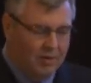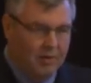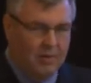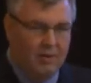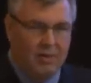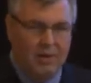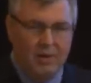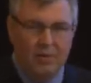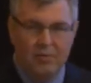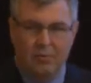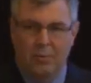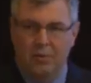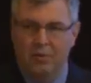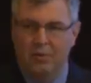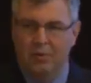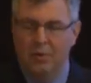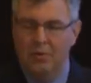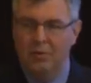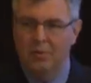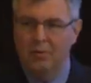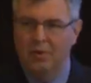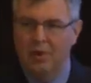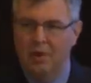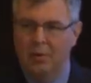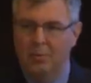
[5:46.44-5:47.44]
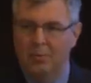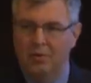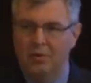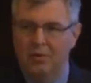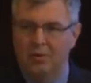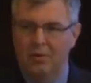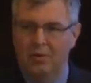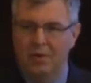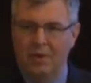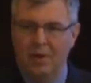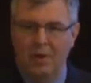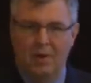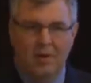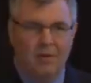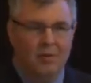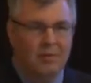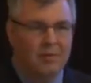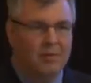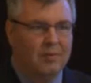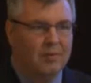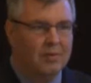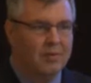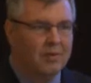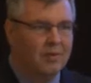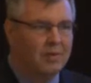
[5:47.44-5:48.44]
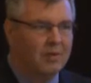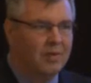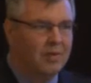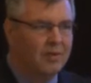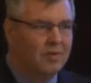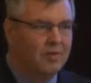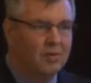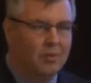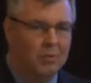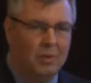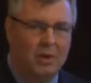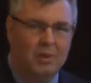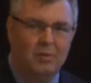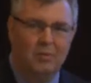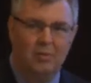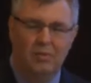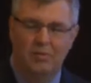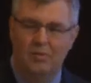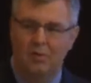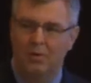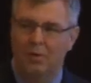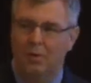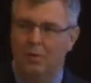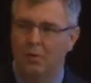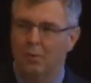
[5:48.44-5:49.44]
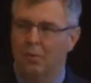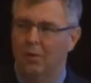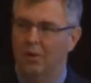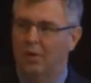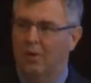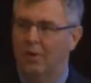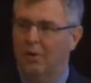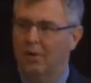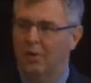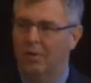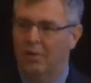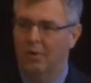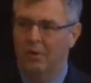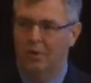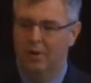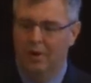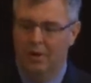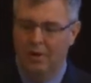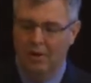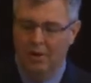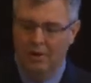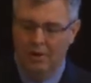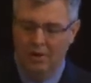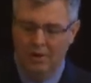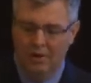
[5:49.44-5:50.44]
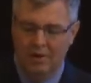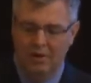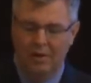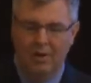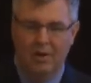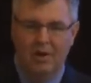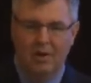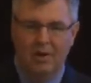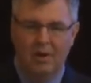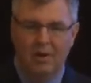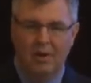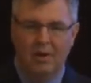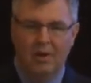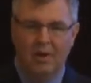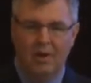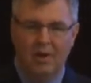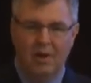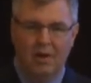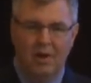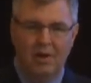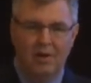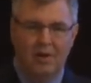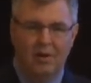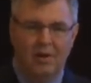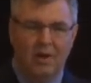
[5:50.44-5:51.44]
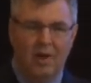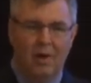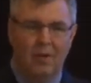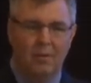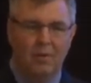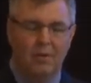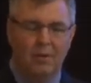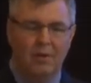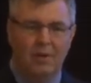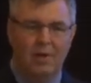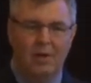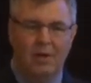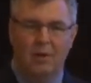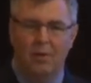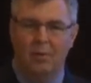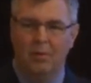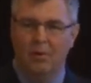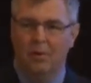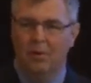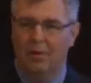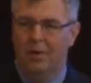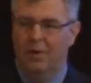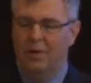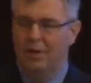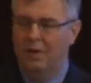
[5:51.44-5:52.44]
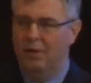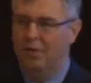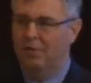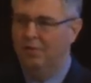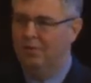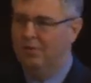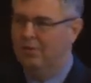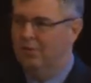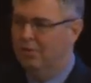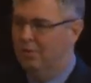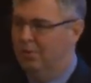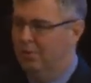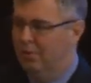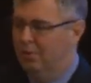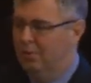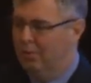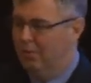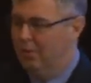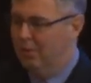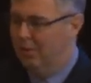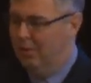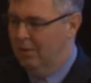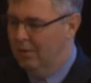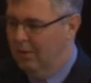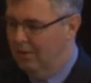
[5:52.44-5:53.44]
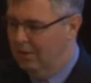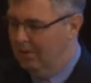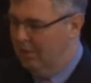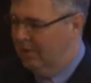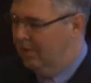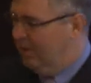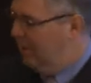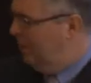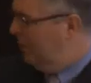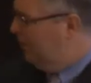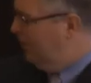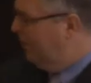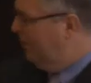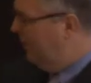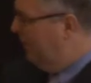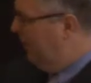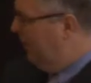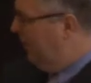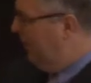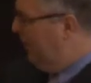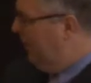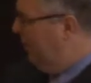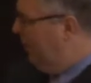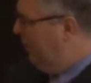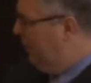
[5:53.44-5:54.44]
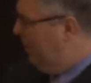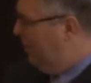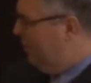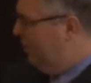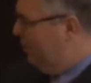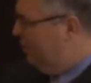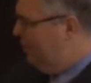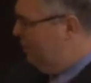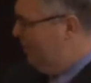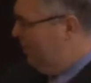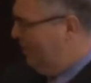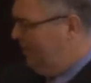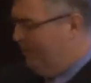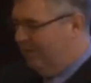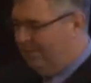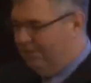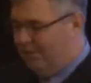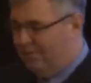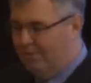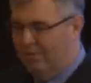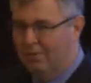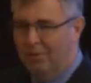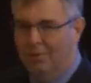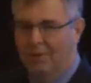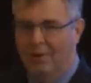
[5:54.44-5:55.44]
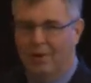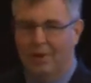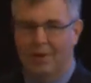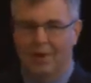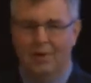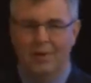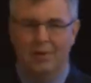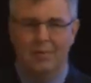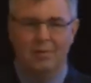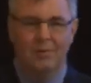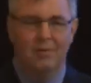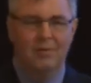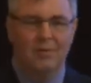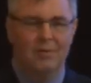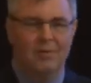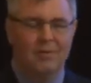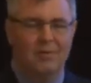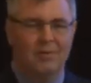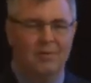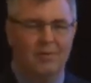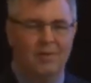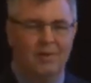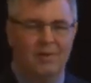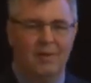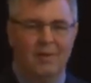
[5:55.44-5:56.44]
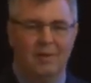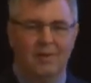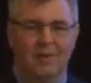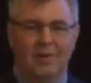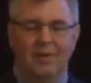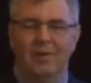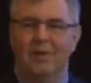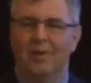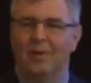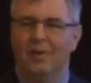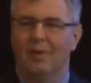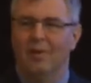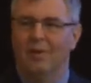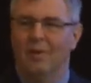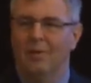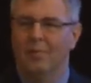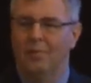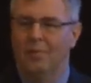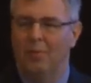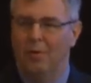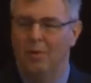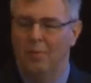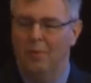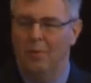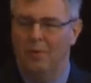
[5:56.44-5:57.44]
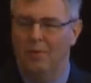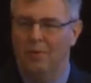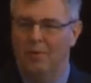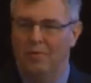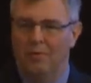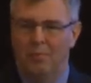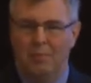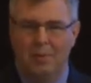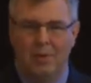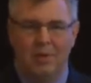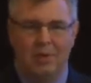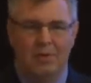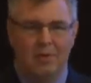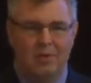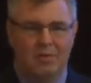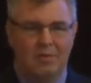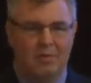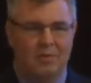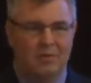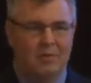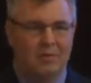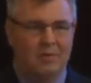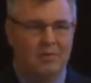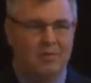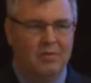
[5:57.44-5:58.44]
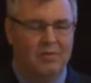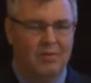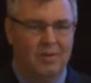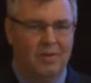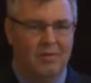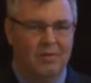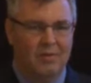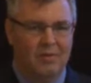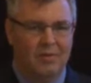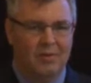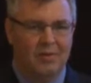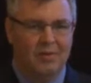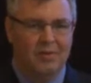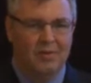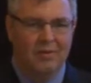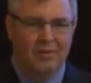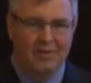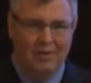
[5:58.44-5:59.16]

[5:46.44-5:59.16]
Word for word: That's what's going to happen today. It's great to see you all here again. And I will now leave to our MC to announce the prominent speakers in this session.